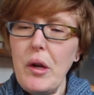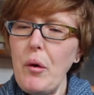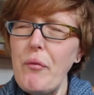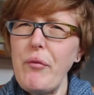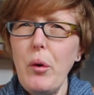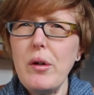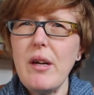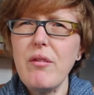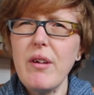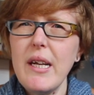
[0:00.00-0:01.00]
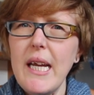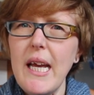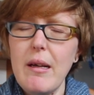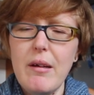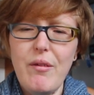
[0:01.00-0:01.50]
or 4 different
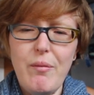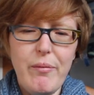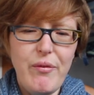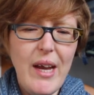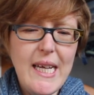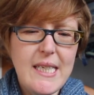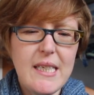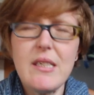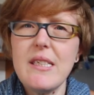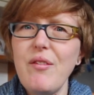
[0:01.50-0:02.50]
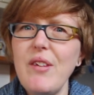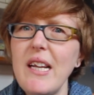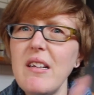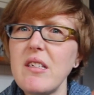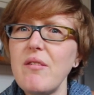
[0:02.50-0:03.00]
face
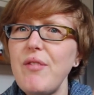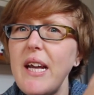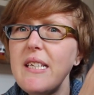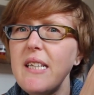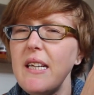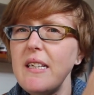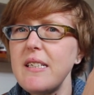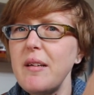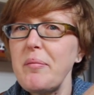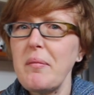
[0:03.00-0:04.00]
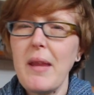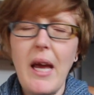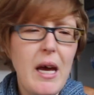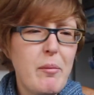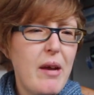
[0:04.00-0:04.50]
stiffenings and facings,
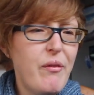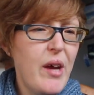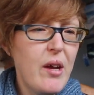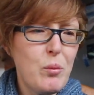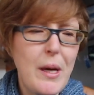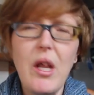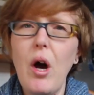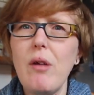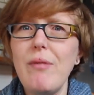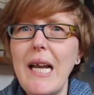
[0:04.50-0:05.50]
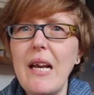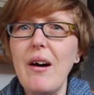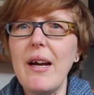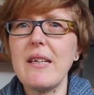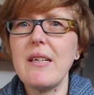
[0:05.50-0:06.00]
and found one that I really
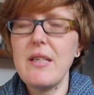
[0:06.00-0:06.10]
liked.